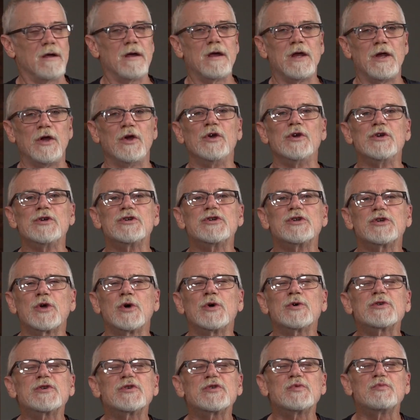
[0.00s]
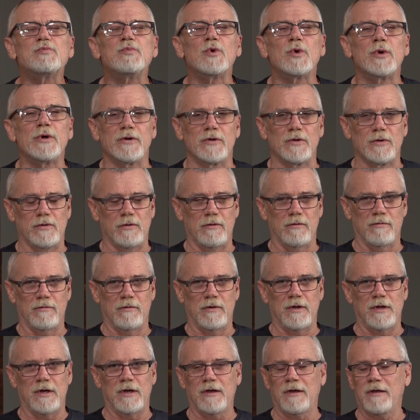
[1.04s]
you're so spoiled.
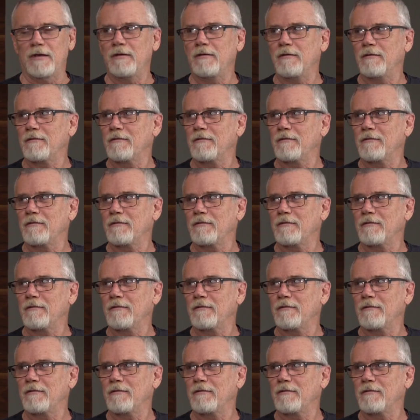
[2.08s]
Okay,